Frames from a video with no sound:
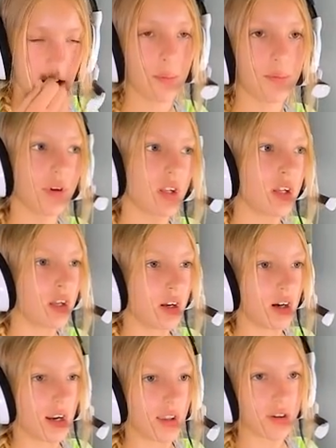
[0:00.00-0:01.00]
Nope.
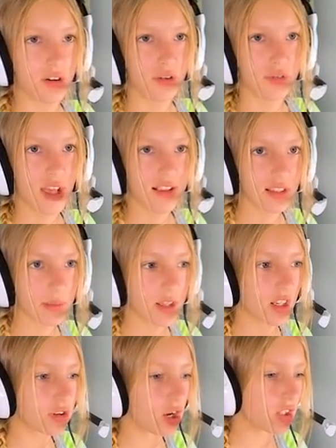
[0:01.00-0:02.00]
All right. So, oh, that's going to
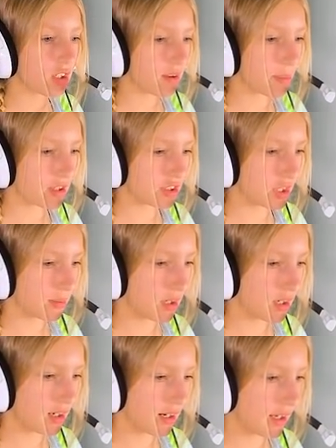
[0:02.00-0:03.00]
be the toddler's bedroom. All
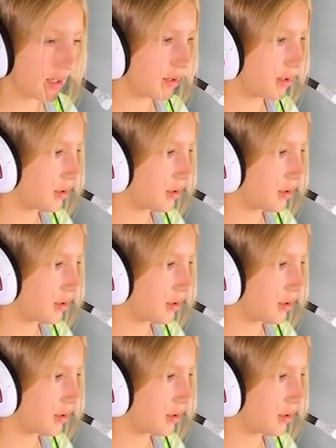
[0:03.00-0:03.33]
right.